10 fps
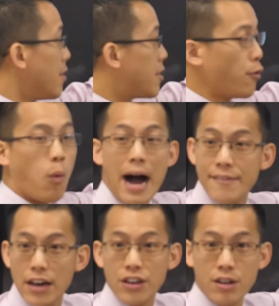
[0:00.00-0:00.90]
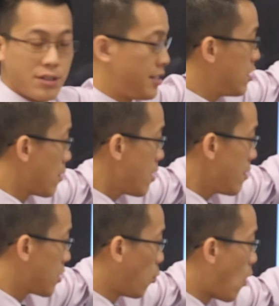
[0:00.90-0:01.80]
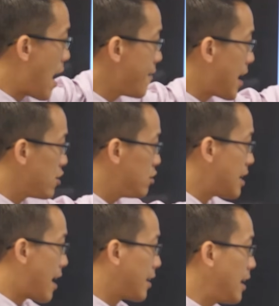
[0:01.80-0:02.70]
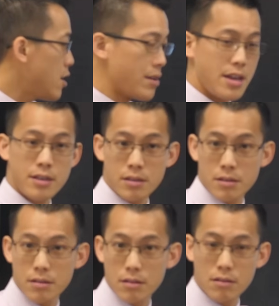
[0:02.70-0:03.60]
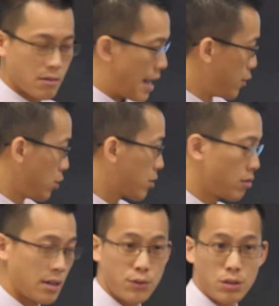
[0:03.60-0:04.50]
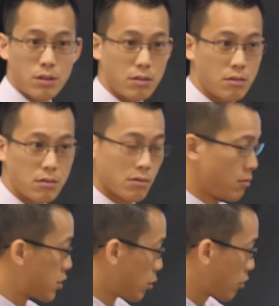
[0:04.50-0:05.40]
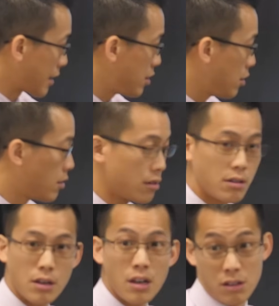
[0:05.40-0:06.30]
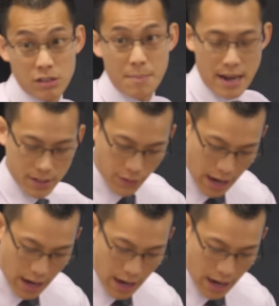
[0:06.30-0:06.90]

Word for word: the y value here is zero. The y value down here is. Have a look. Have a look. What's it look like to you? Looks like minus